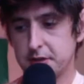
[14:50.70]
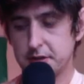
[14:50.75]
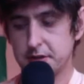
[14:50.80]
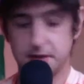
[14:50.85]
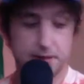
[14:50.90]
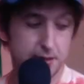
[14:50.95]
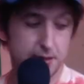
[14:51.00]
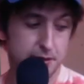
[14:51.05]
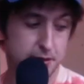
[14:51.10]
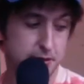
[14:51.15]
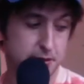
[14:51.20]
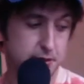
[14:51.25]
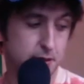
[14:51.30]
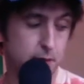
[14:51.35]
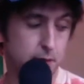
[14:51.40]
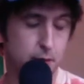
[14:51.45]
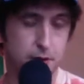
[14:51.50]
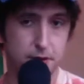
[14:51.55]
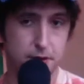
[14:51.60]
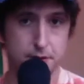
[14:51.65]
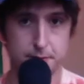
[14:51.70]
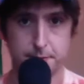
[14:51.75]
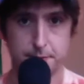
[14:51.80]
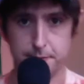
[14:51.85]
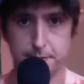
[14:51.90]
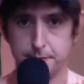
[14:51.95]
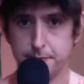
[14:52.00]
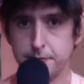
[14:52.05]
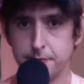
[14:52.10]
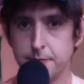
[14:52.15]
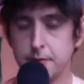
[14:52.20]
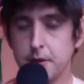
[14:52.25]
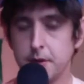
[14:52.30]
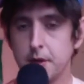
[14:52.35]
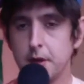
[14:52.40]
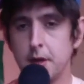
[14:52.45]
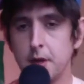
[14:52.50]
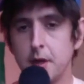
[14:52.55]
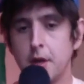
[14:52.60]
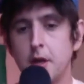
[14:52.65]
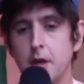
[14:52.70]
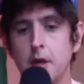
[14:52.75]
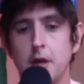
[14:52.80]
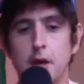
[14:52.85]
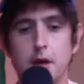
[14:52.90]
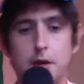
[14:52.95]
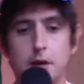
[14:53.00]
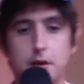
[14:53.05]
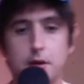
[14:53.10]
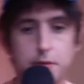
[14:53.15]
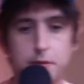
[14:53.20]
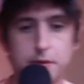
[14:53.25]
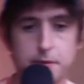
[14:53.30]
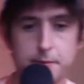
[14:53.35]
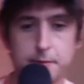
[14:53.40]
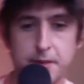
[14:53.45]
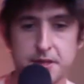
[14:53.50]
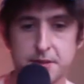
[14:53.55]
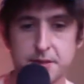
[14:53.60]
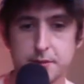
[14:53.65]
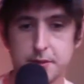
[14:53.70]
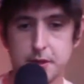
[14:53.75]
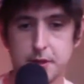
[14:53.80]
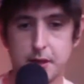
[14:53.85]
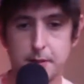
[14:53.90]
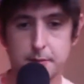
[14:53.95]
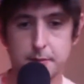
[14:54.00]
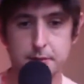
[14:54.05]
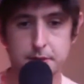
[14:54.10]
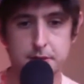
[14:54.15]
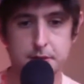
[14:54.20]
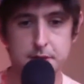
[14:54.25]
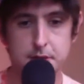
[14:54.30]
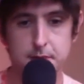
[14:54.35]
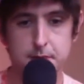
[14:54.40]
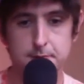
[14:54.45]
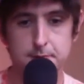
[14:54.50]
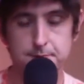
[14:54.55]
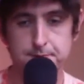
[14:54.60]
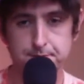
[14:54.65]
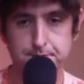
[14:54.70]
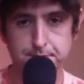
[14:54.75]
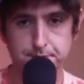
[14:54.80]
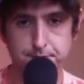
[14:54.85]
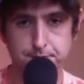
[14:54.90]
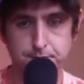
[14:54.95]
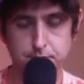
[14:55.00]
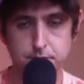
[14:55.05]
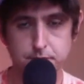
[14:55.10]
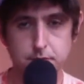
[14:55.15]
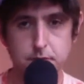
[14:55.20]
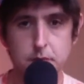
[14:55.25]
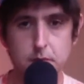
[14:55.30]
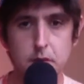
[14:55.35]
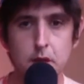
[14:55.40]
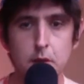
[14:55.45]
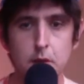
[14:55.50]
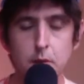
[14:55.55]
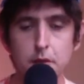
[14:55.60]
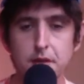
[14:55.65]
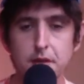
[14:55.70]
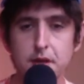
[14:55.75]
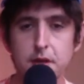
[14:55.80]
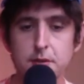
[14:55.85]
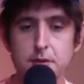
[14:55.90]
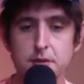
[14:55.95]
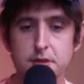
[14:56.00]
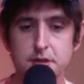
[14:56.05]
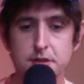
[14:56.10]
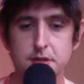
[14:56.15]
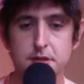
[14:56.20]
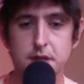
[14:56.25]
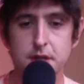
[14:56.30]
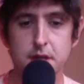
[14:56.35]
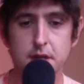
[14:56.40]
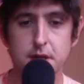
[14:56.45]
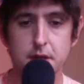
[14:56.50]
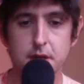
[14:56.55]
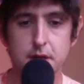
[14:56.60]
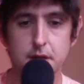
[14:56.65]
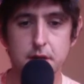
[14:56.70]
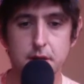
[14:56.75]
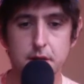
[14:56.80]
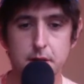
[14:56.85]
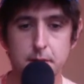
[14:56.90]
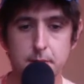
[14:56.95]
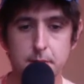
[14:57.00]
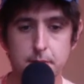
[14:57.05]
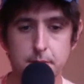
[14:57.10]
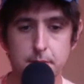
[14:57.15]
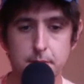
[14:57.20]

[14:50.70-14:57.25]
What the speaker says: because I just don't want to mess with that. But one thing I was going to say, I